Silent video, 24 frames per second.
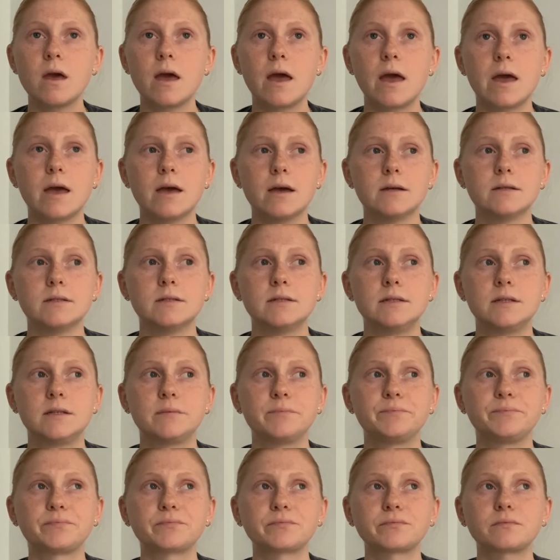And
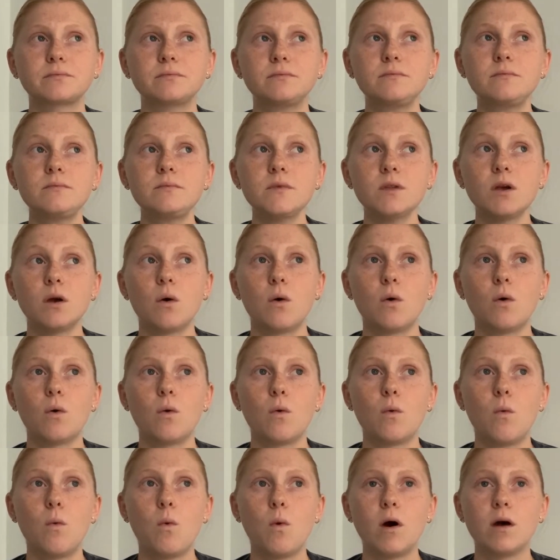
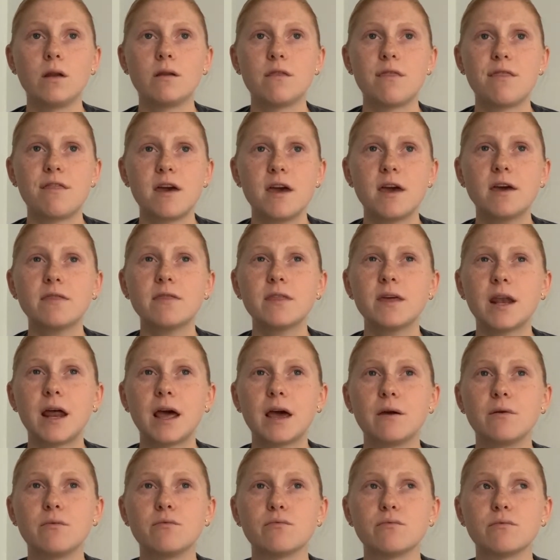one thing that
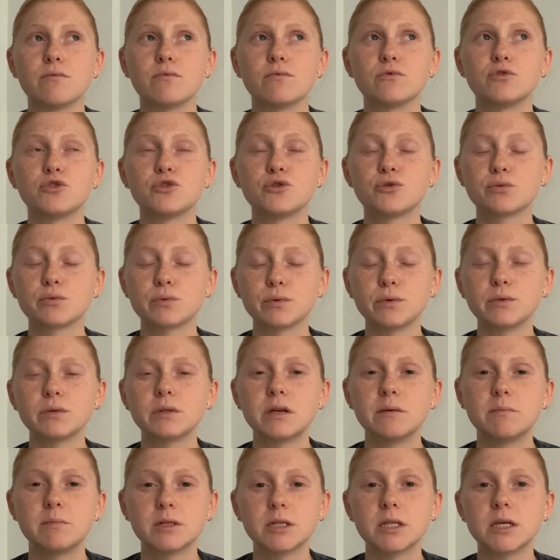I
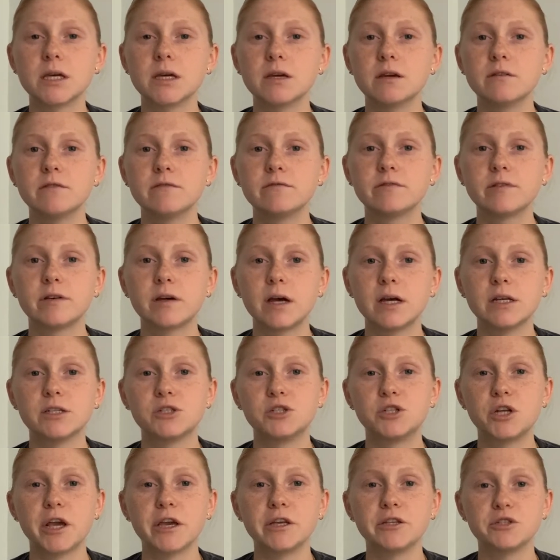truly believe has
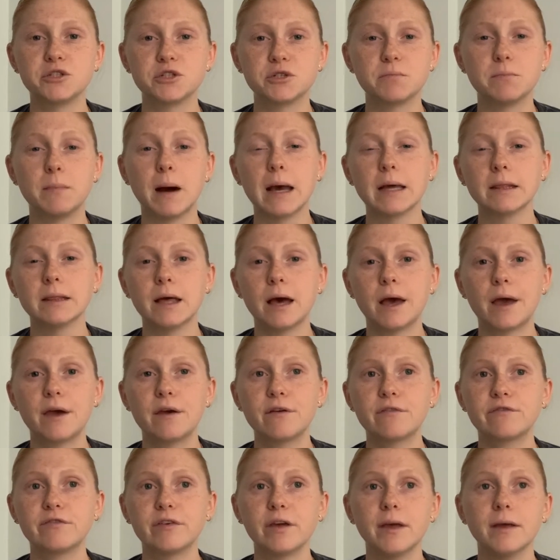changed my
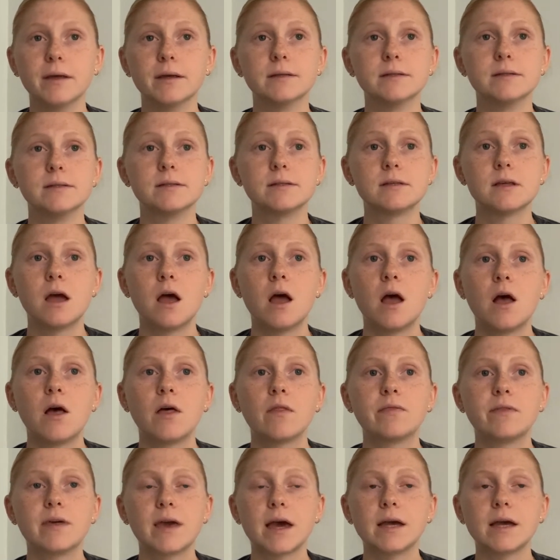life is
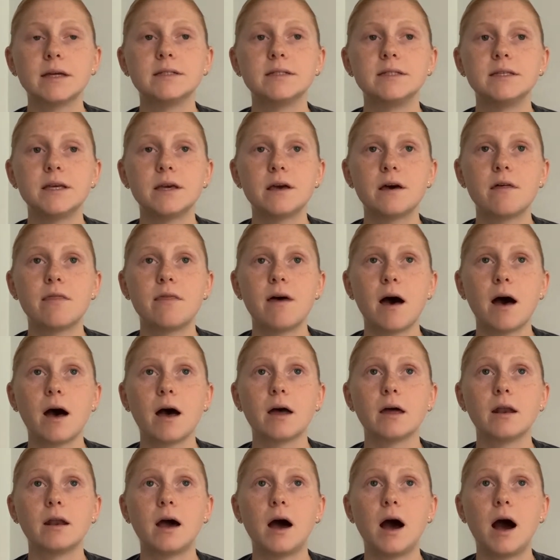the idea that